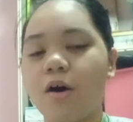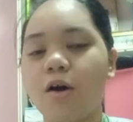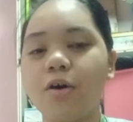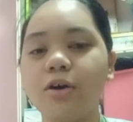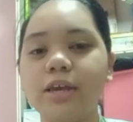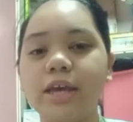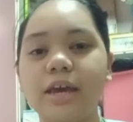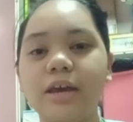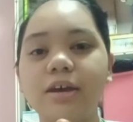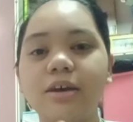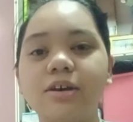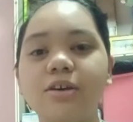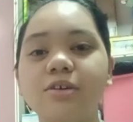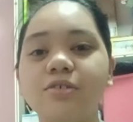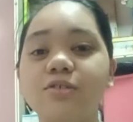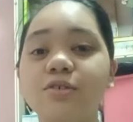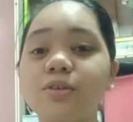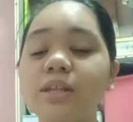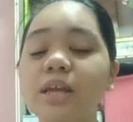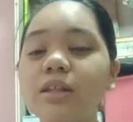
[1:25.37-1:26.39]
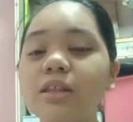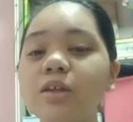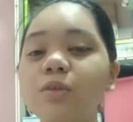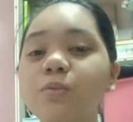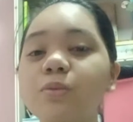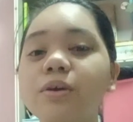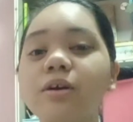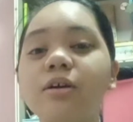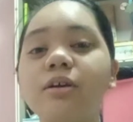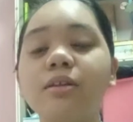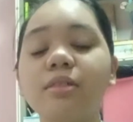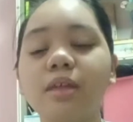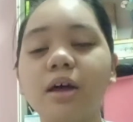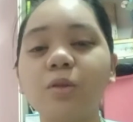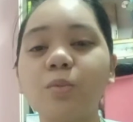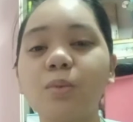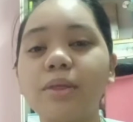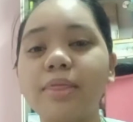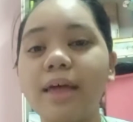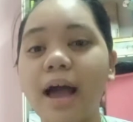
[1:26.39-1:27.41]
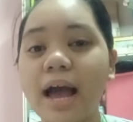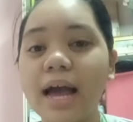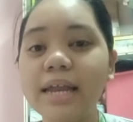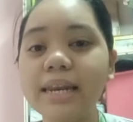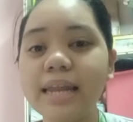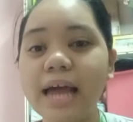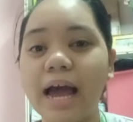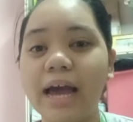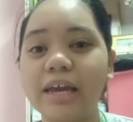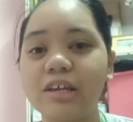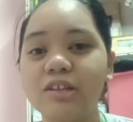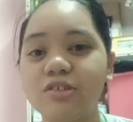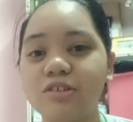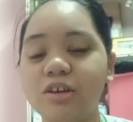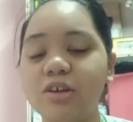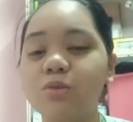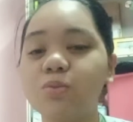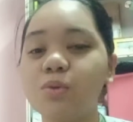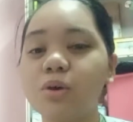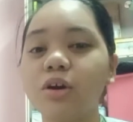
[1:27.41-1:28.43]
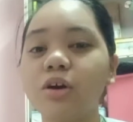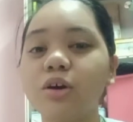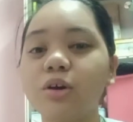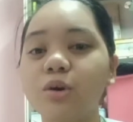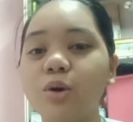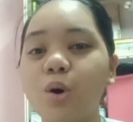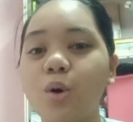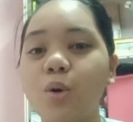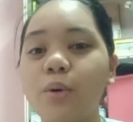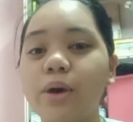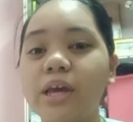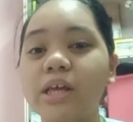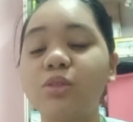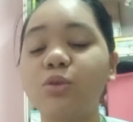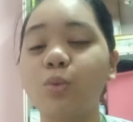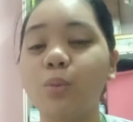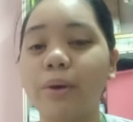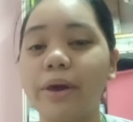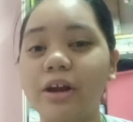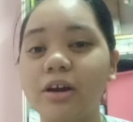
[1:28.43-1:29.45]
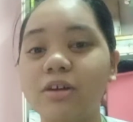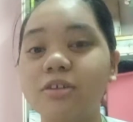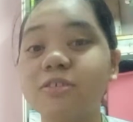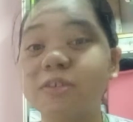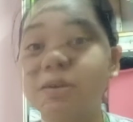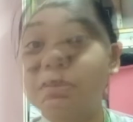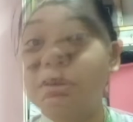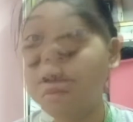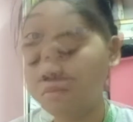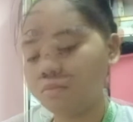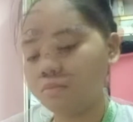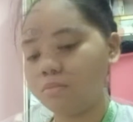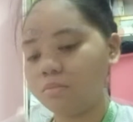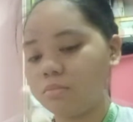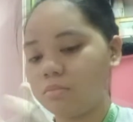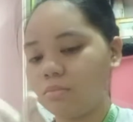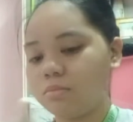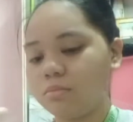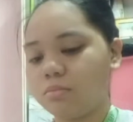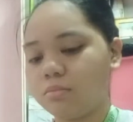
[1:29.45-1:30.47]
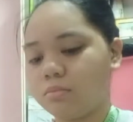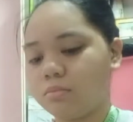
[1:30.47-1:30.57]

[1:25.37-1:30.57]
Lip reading: Okay, so now that we are done with the hand hygiene, we are going to wear some gloves.